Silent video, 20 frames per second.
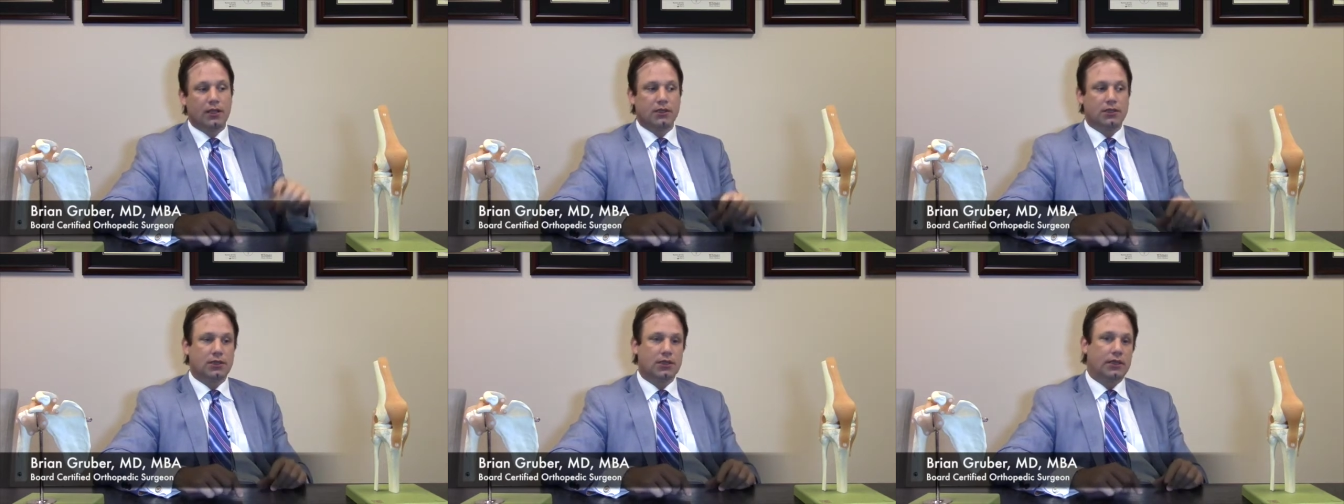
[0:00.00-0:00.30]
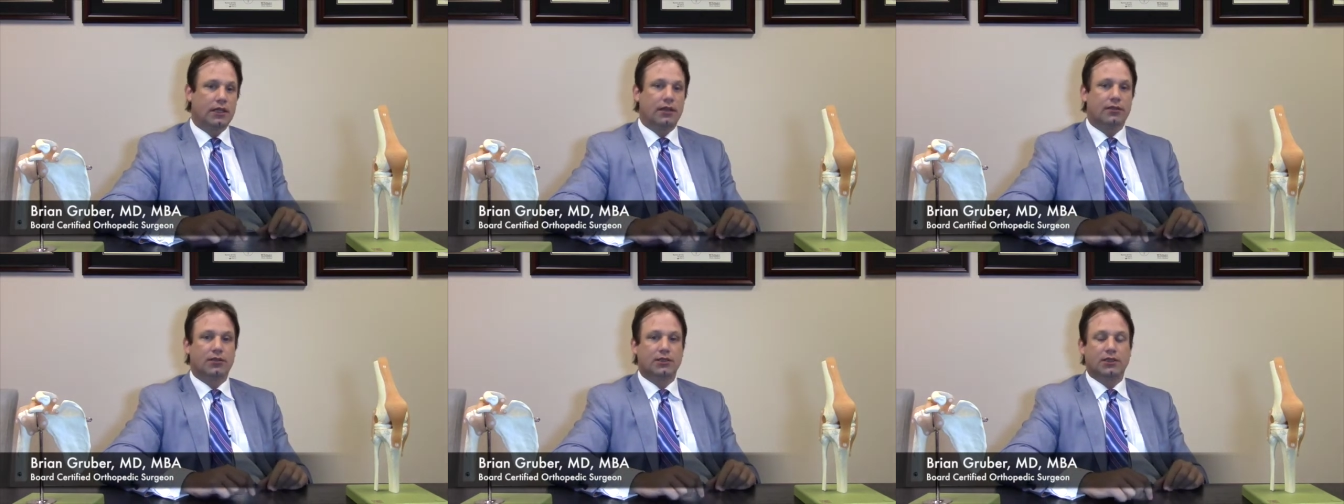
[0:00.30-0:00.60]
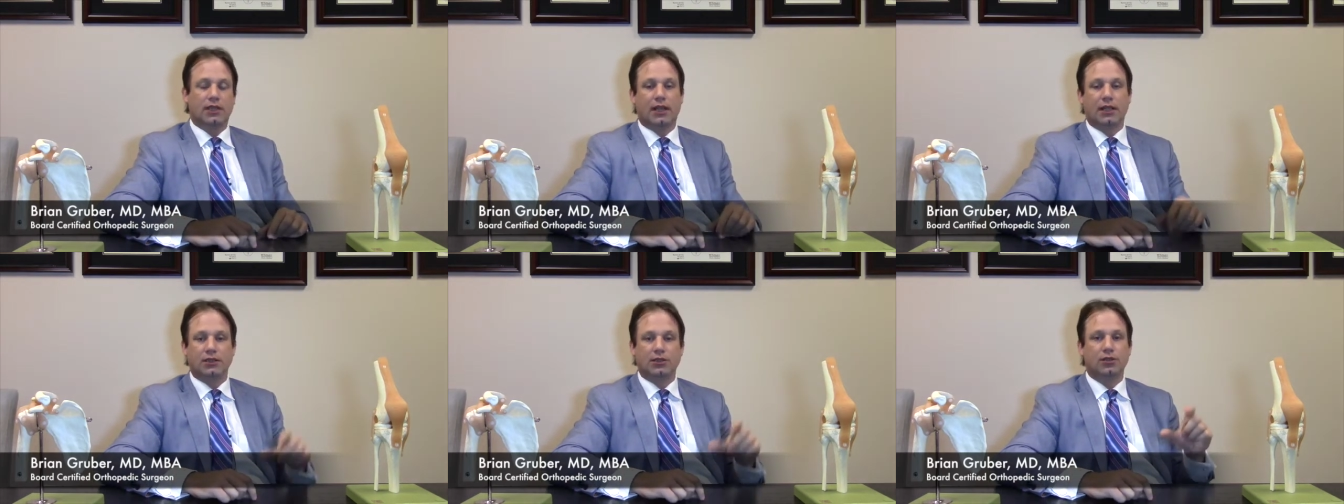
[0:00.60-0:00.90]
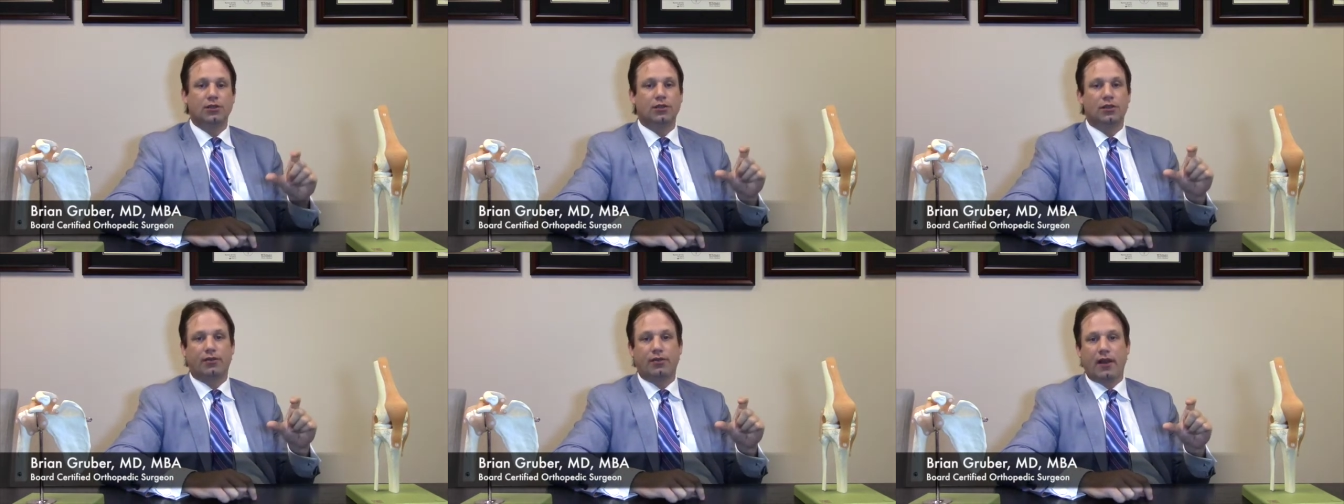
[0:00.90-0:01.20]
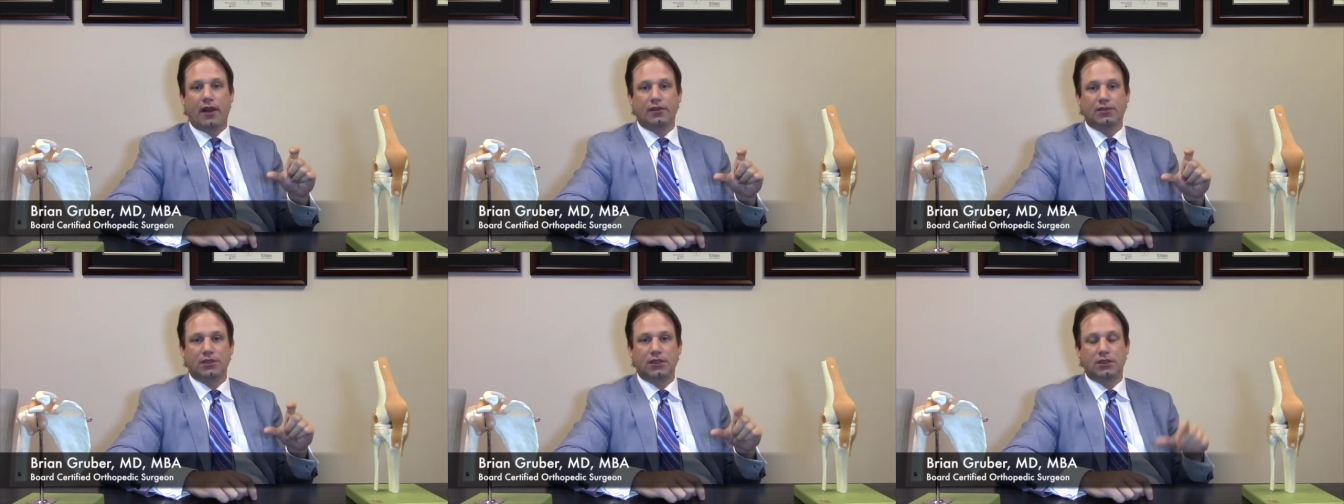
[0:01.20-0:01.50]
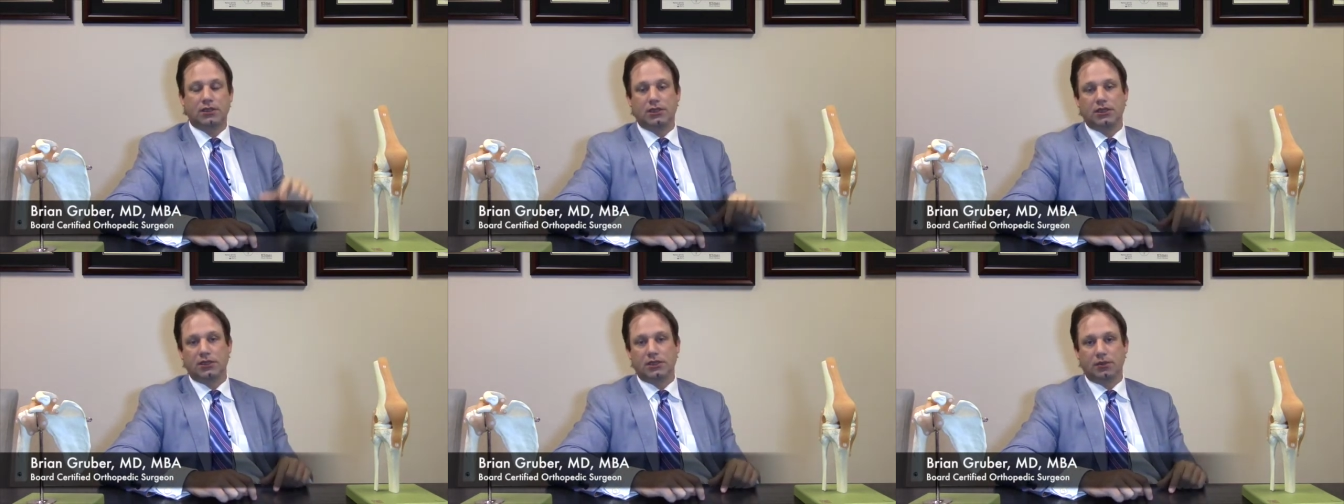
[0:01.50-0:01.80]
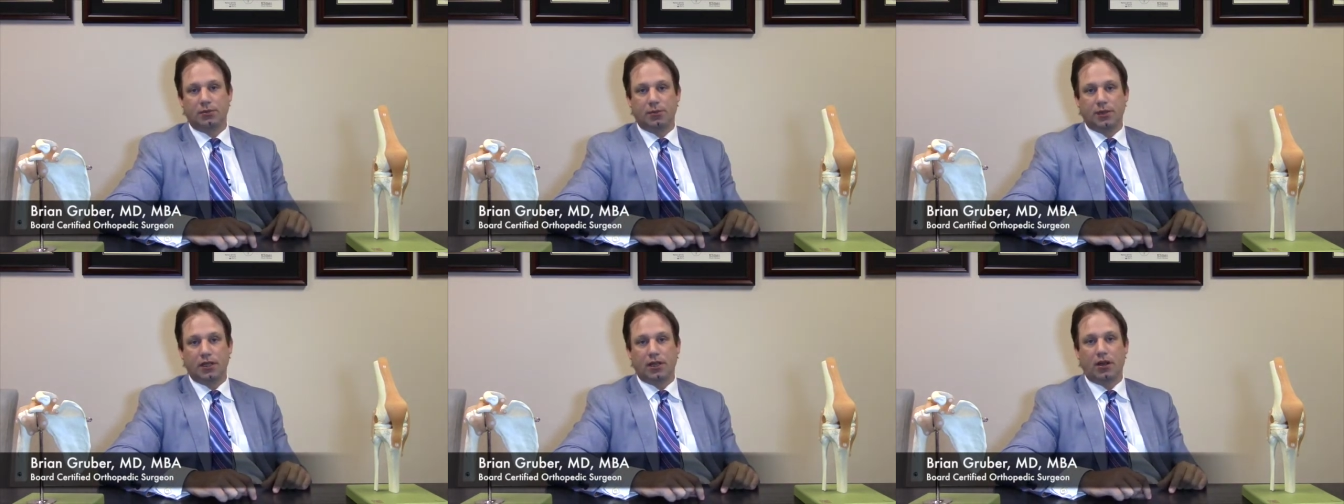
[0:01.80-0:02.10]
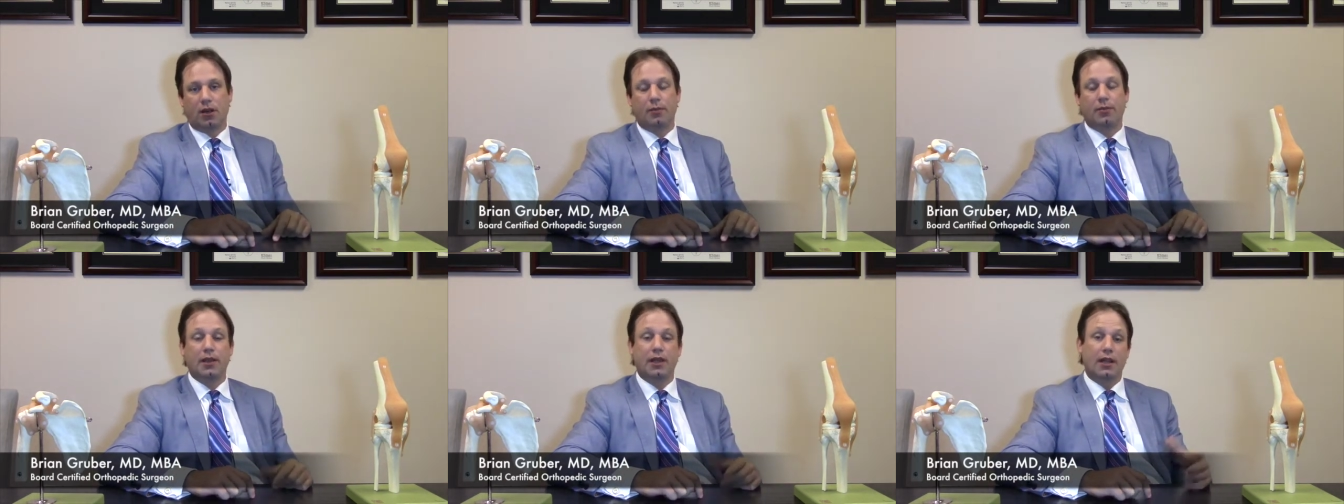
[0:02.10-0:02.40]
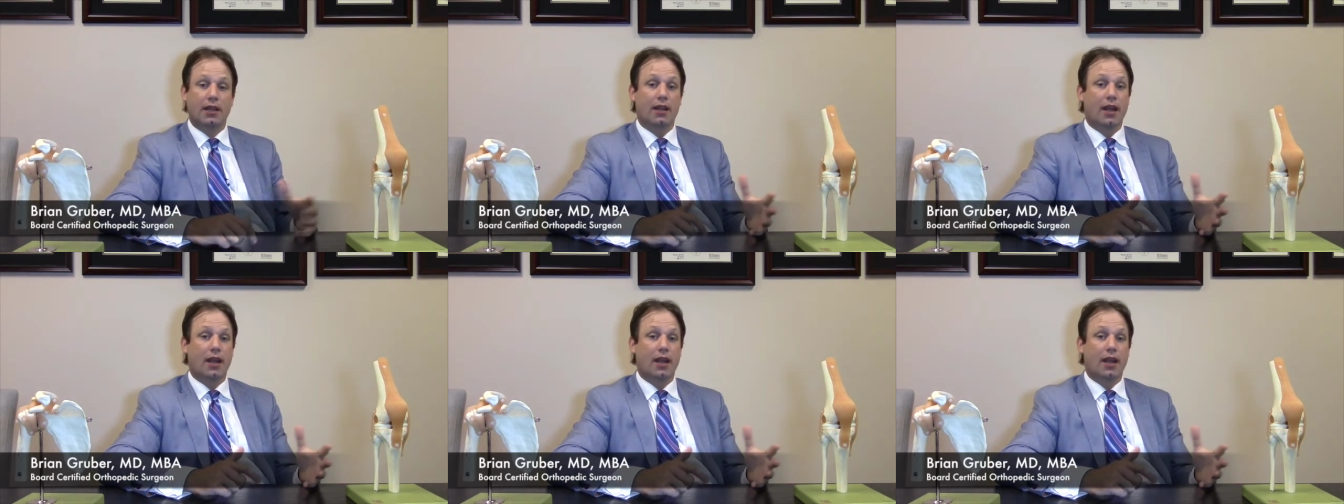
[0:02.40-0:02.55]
to give or take two to five cc's of PRP,